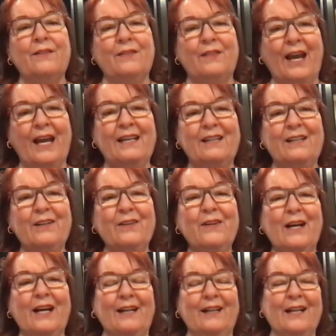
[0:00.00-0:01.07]
Thank
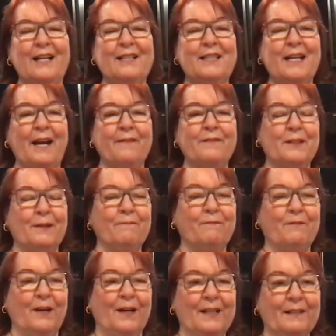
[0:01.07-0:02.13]
you, and let's have some
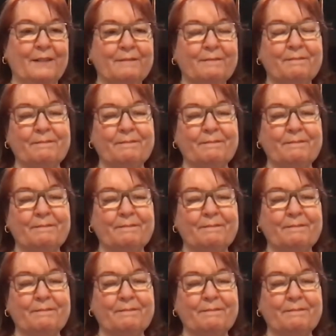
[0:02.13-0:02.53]
fun.